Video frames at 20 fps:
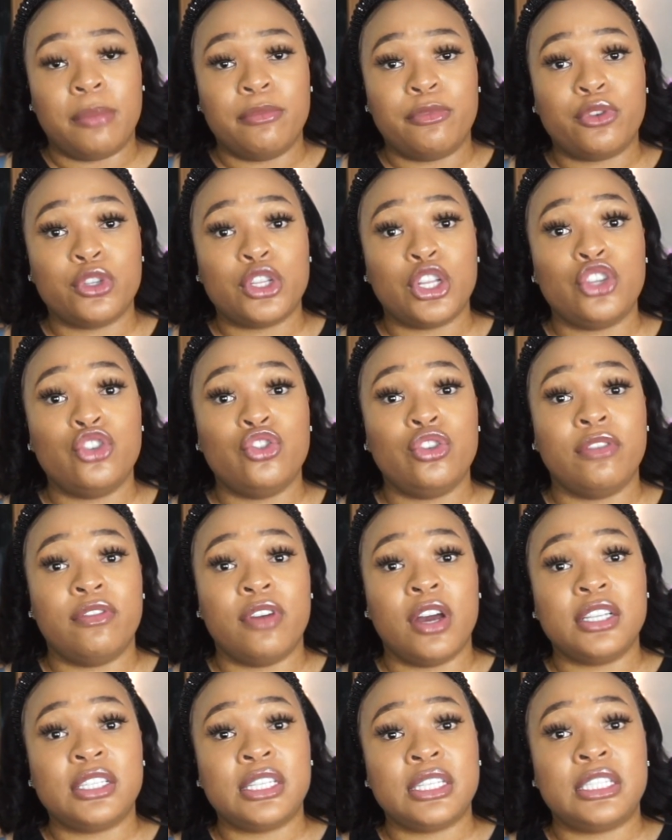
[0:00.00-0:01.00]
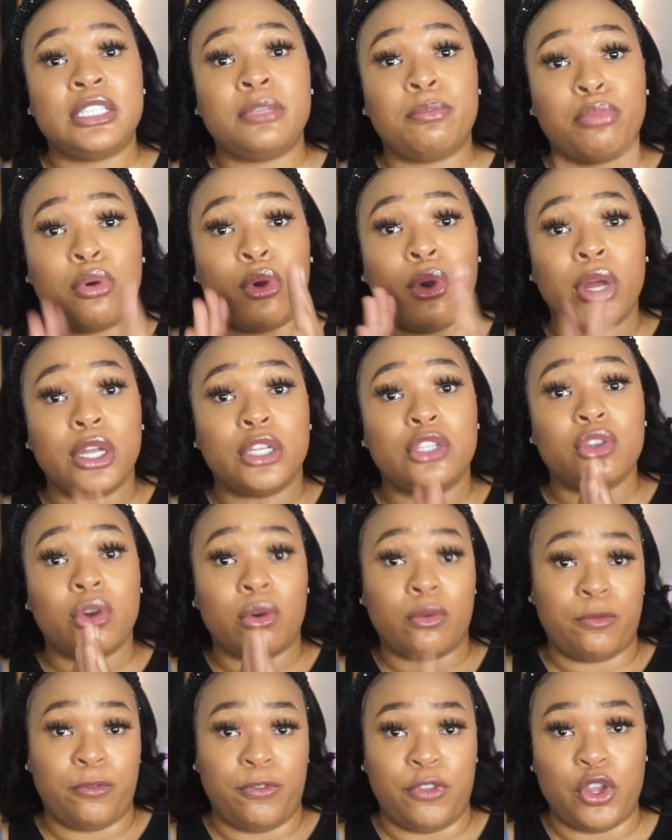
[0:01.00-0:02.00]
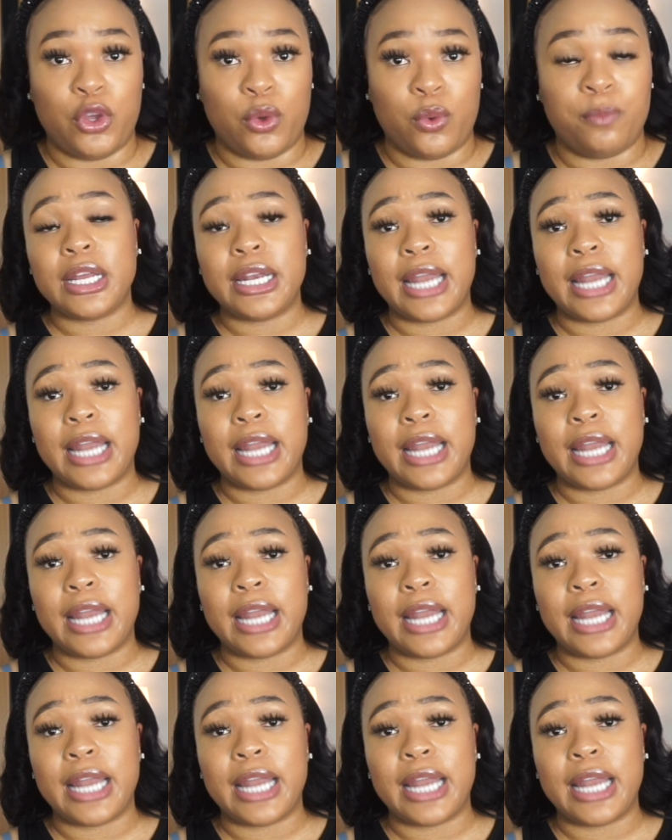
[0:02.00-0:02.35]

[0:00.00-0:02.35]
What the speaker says: for the university point of view.